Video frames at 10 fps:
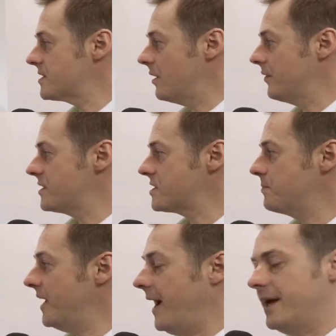on this
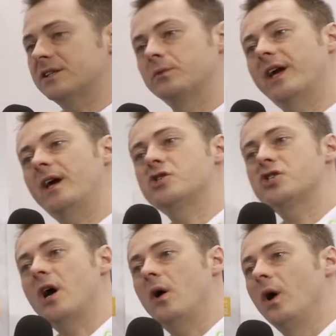place, we can
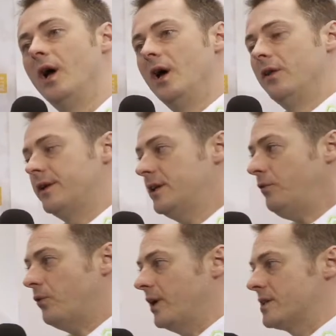show the
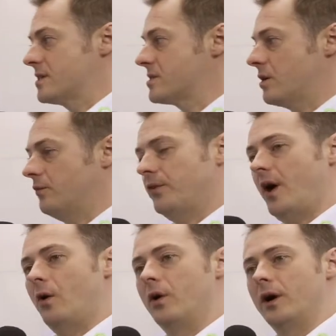differences of
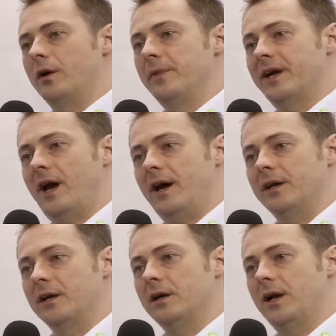our
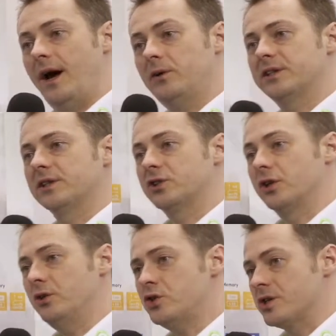mechanical housing
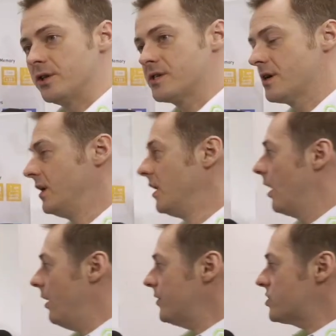solutions.
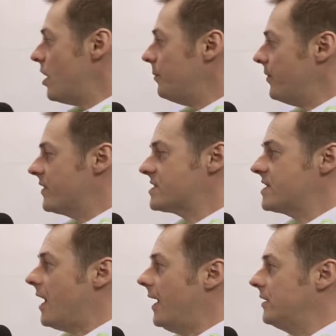On the top, on this
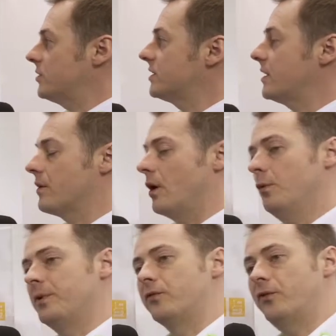side, you see the
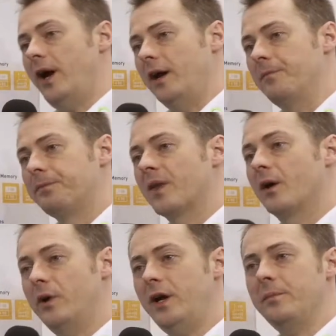open frame
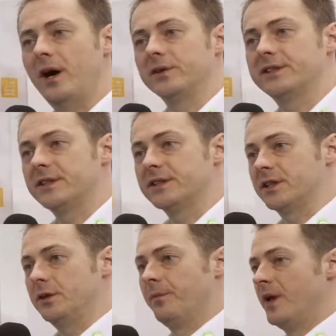rear mount
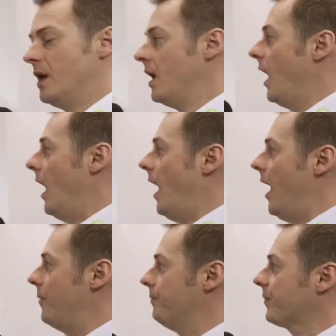system.
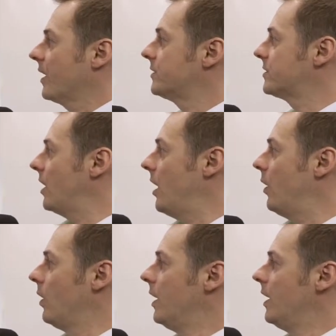
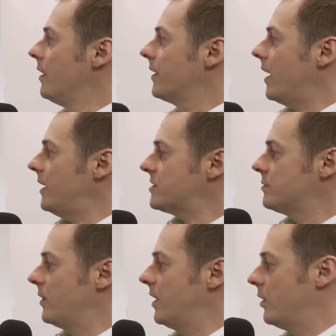So the
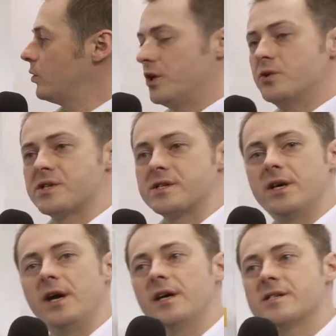customer who uses
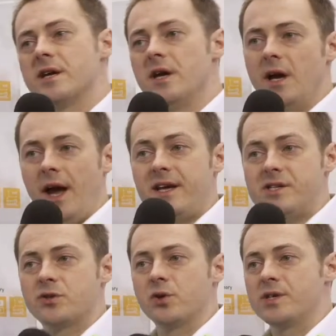this has
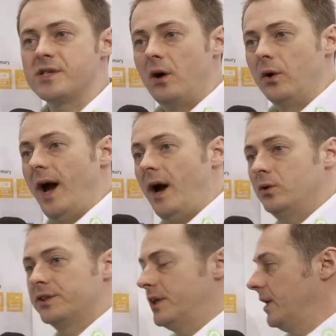to do his own
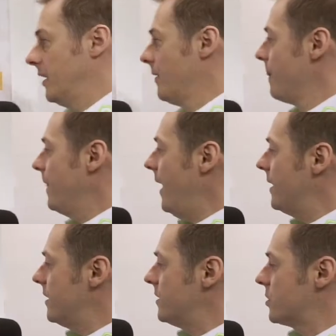housing
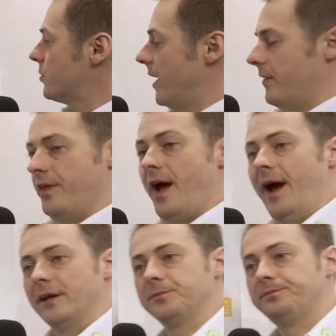and integrate
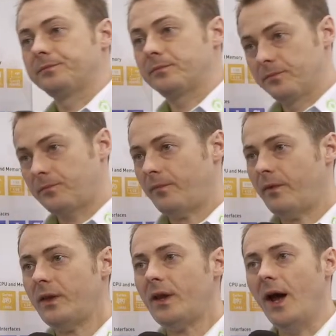that.
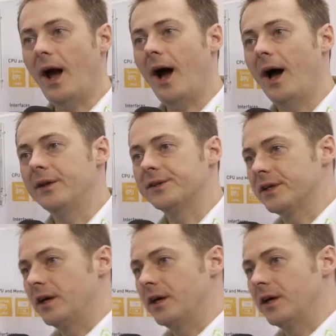And